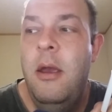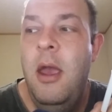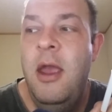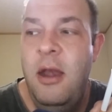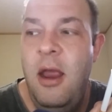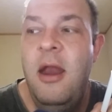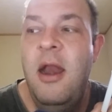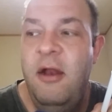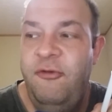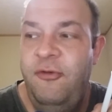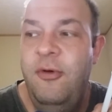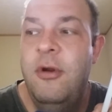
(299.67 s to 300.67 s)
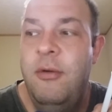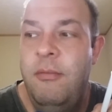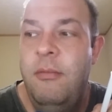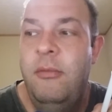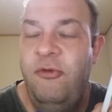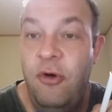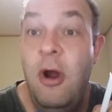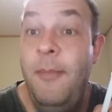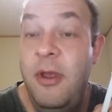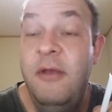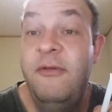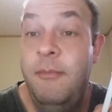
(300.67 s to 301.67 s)
And that's true.
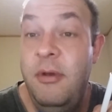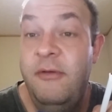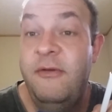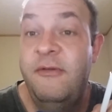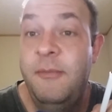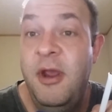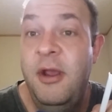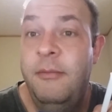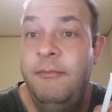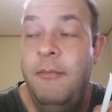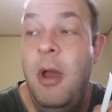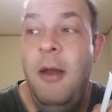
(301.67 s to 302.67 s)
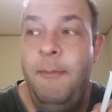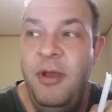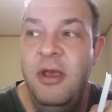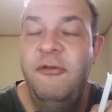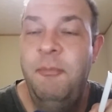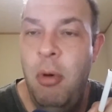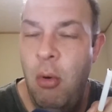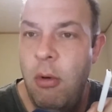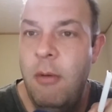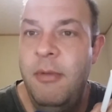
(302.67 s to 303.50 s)
Trump is a businessman, a piss poor